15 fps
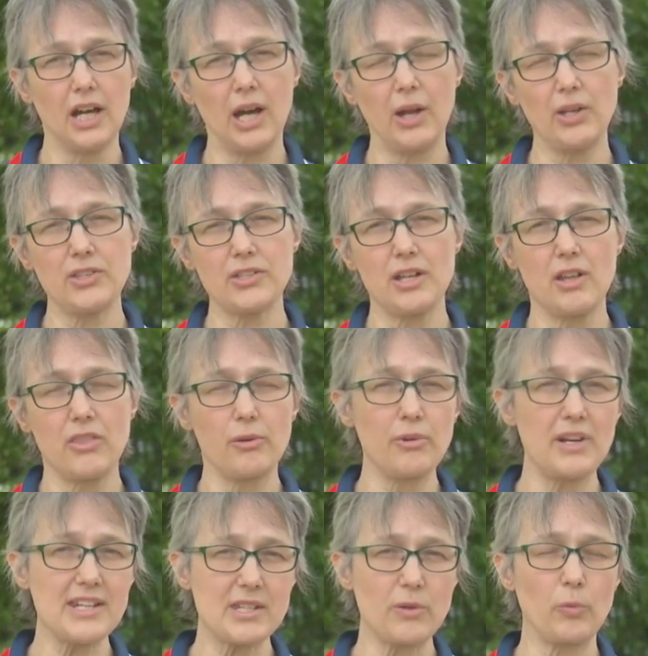And the
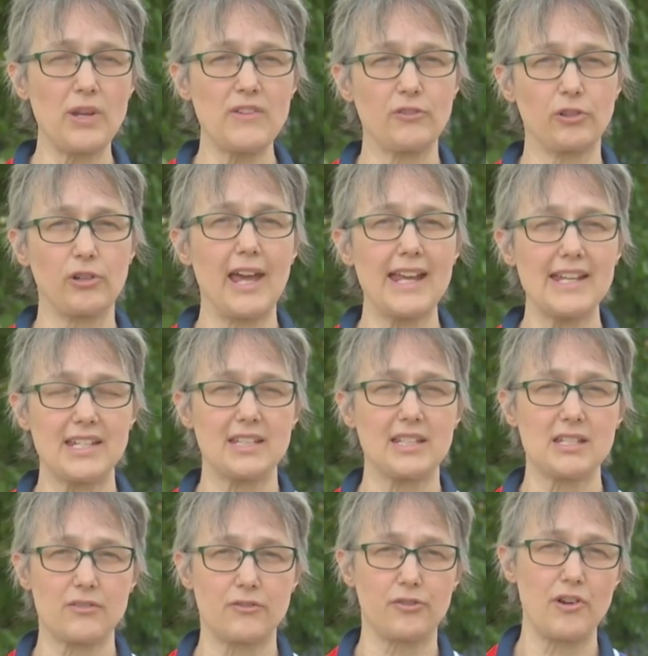reason we've created
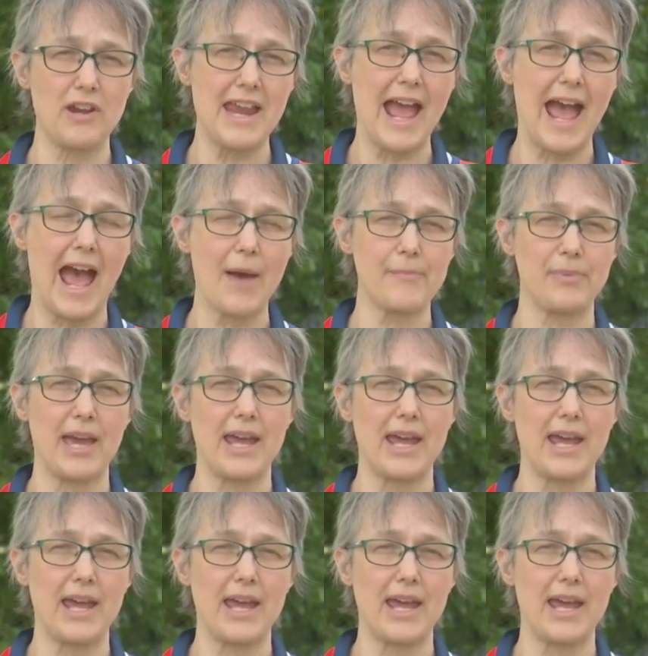this free app,